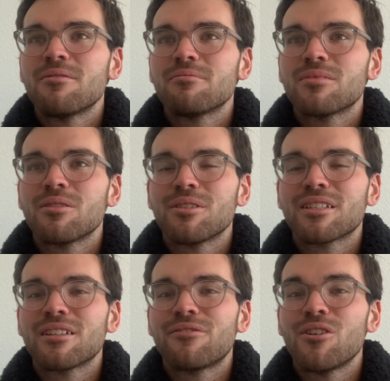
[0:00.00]
So it's
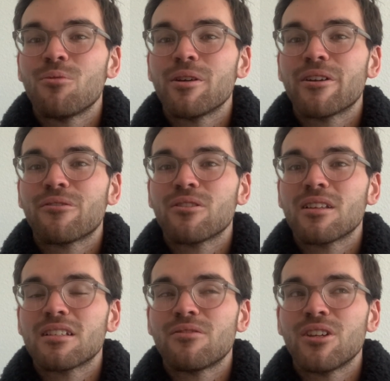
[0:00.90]
gonna feel weird for
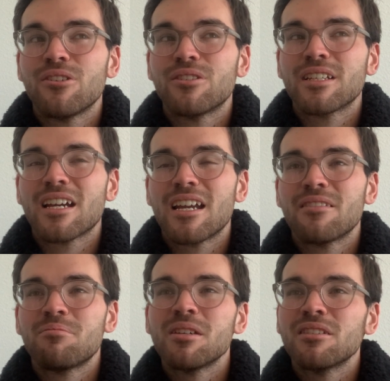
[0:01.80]
this video to kind
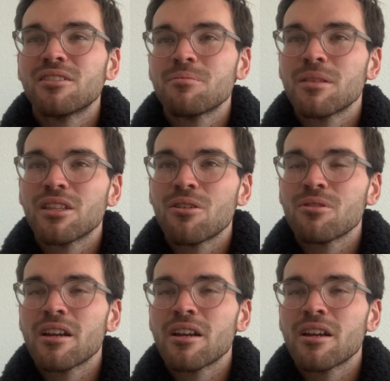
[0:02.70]
of be a little bit lower